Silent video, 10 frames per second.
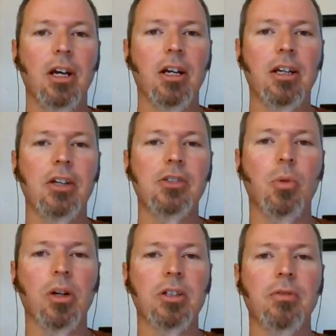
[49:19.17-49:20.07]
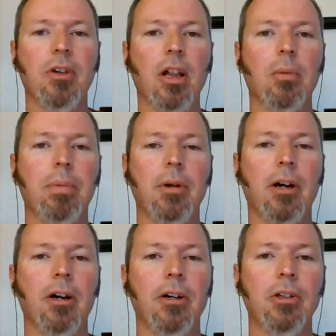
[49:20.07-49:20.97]
in case you want to develop
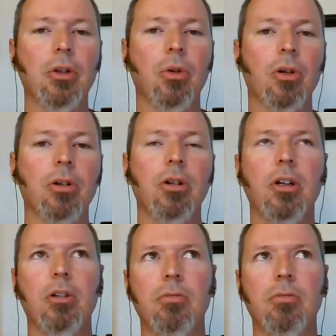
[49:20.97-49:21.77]
uh, your